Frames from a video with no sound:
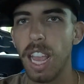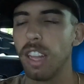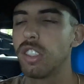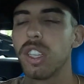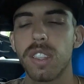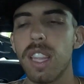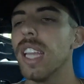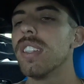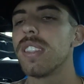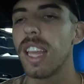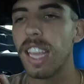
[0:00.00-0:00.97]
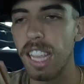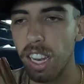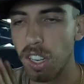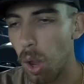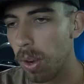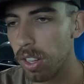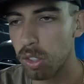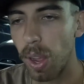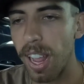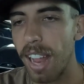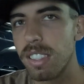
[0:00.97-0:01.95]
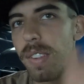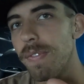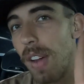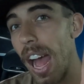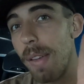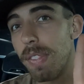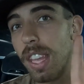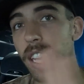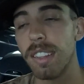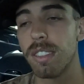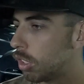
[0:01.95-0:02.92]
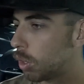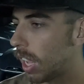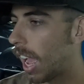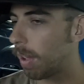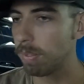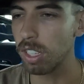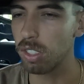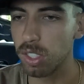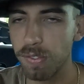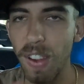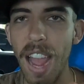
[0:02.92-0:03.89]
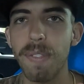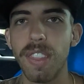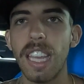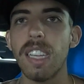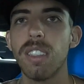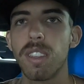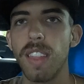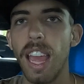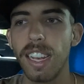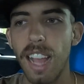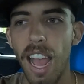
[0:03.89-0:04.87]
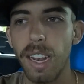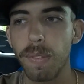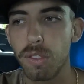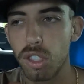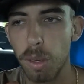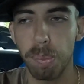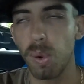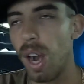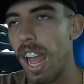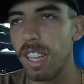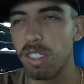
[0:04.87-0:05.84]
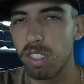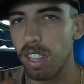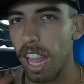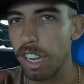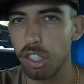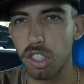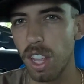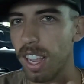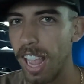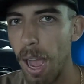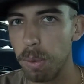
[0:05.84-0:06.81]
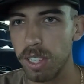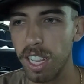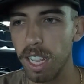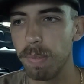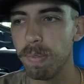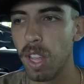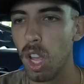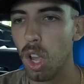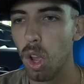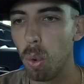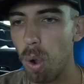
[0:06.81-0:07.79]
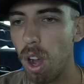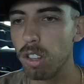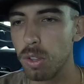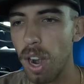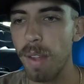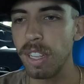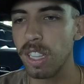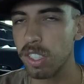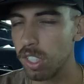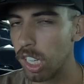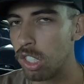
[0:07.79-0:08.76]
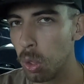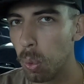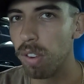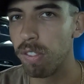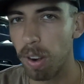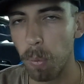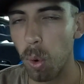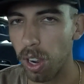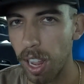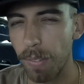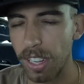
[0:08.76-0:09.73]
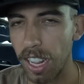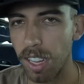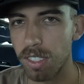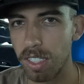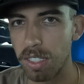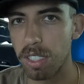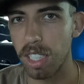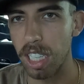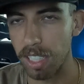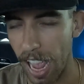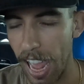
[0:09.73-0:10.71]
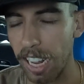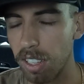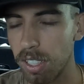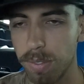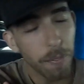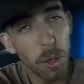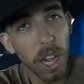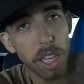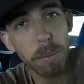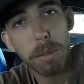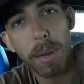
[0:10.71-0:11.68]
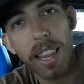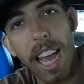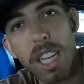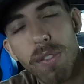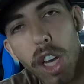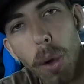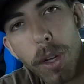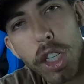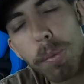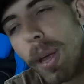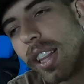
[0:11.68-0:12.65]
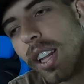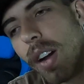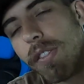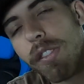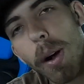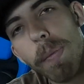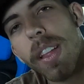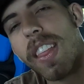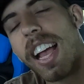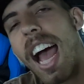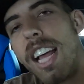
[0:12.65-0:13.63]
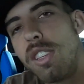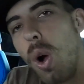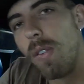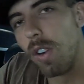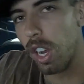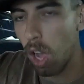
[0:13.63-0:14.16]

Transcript: it's just things that he had noticed. So I asked him 5 things. So yeah, this is 5 things that kind of surprised / stuck out to him while driving this thing to and from work every day since he's had it. If you guys missed my last video, we just picked it up from the guys over at